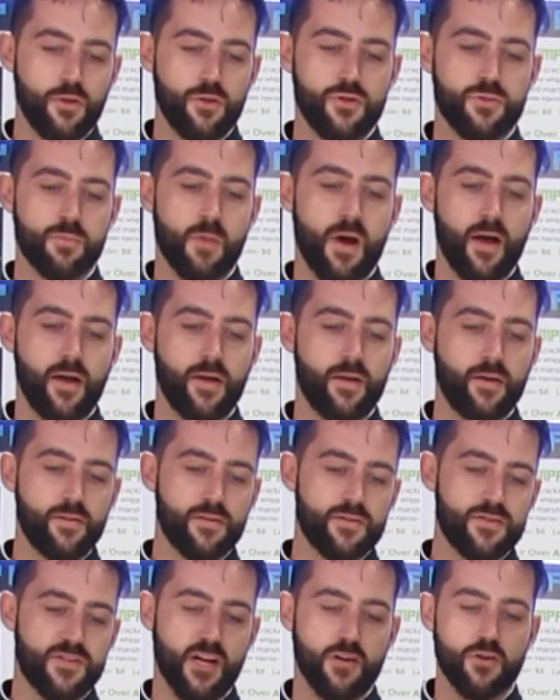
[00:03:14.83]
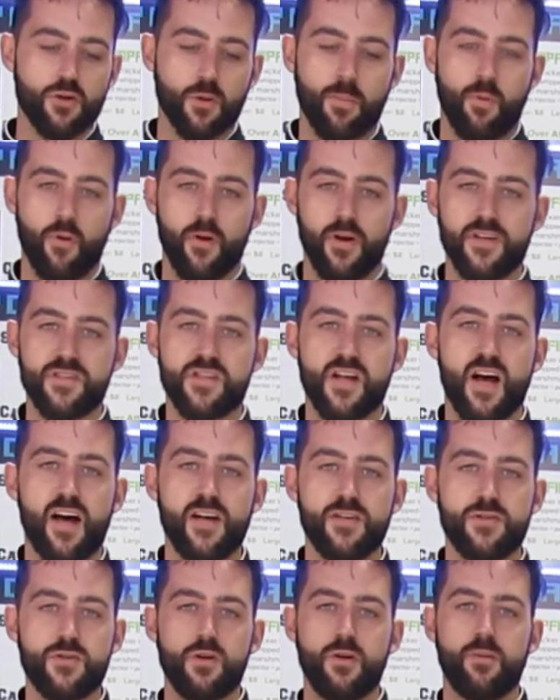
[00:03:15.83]
use my central point as the
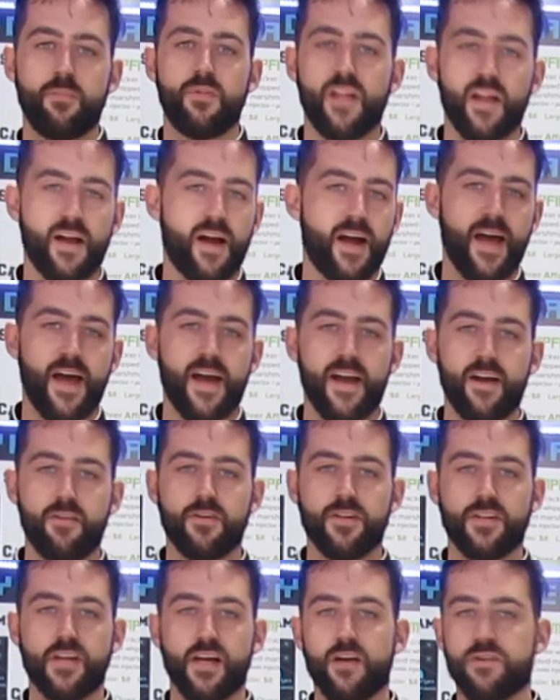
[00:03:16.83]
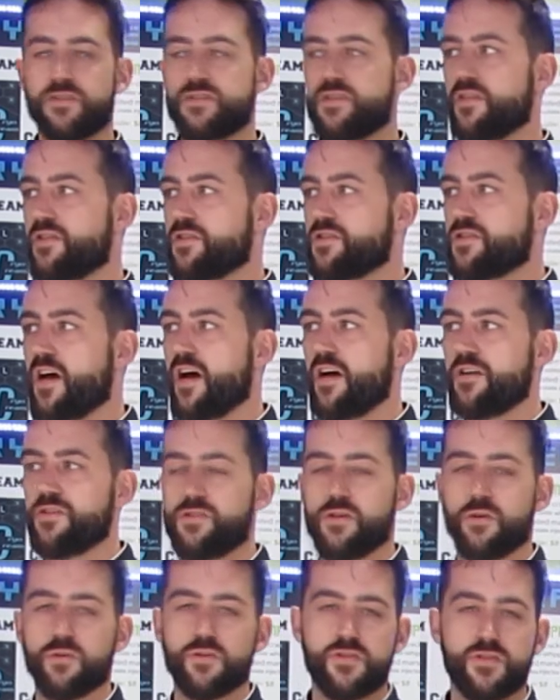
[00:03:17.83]
ice cream, and then I add everything else to the side,
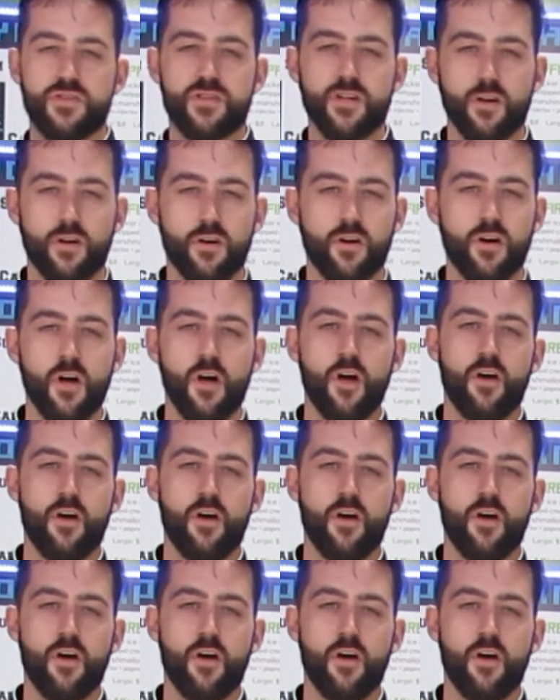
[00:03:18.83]
so it's still